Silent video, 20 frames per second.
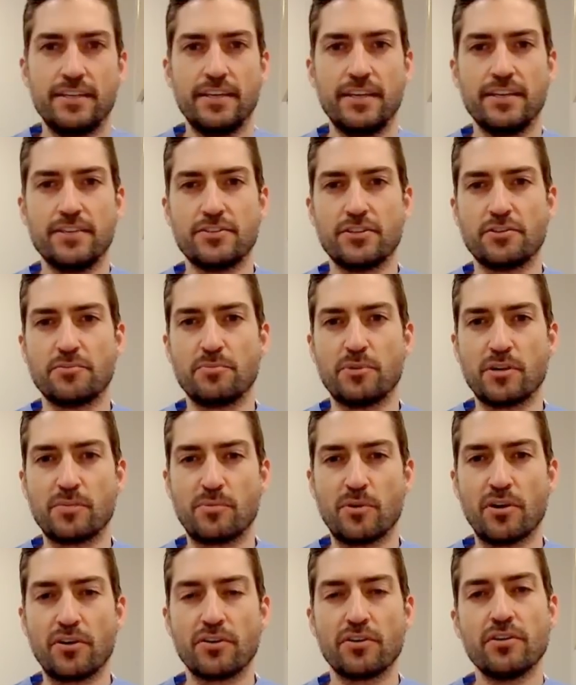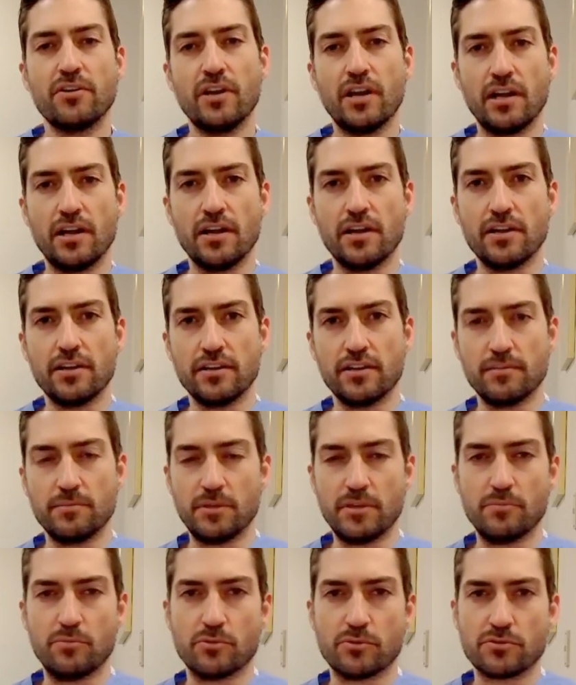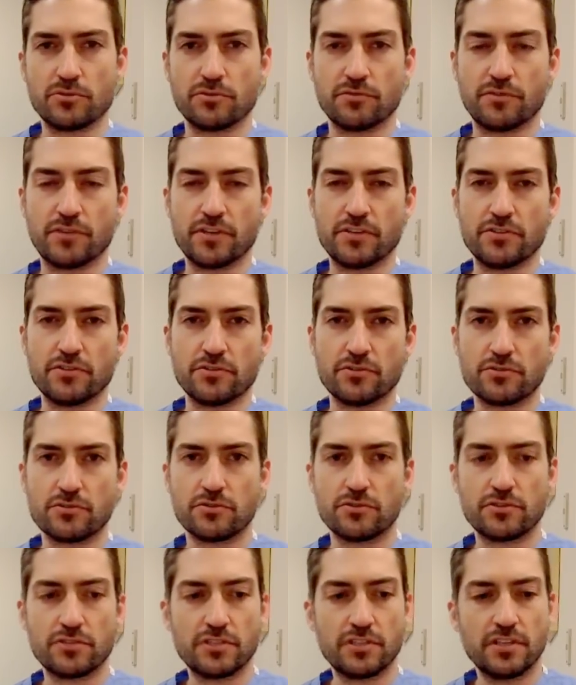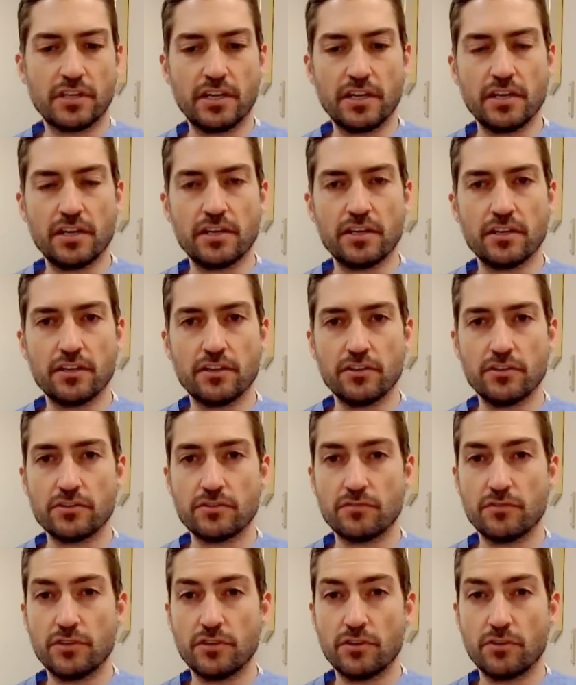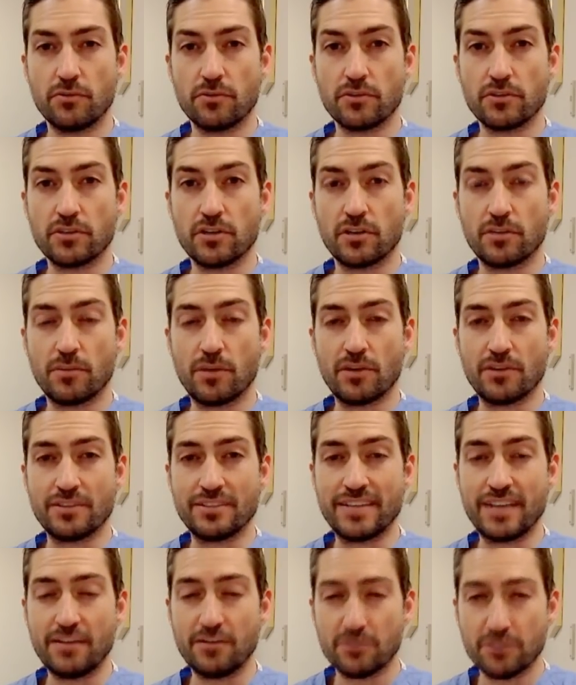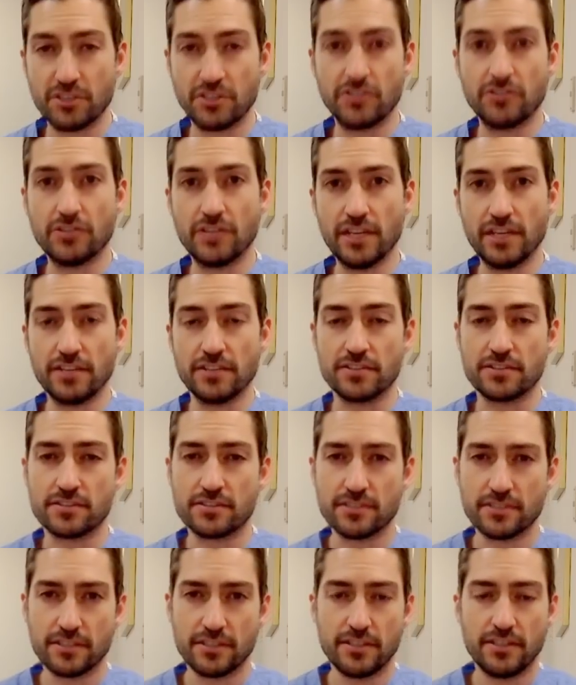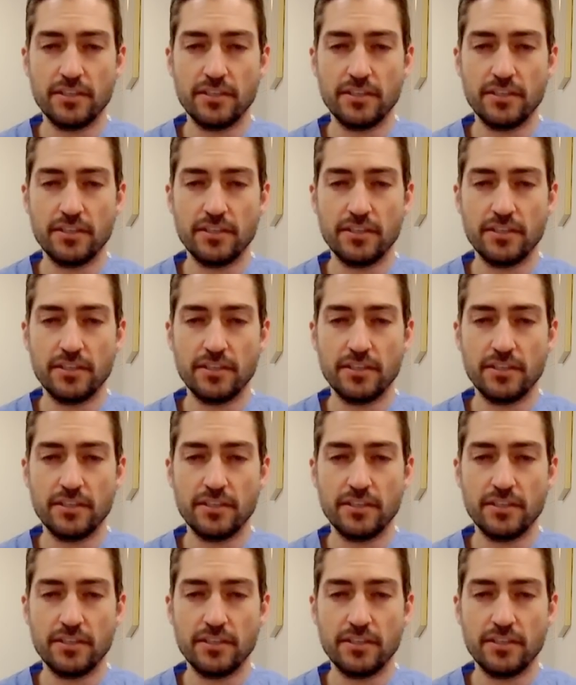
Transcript: Hey, this is Dr. Buck Parker. I am a board certified general surgeon, and in this video, we're going to talk about diverticulitis.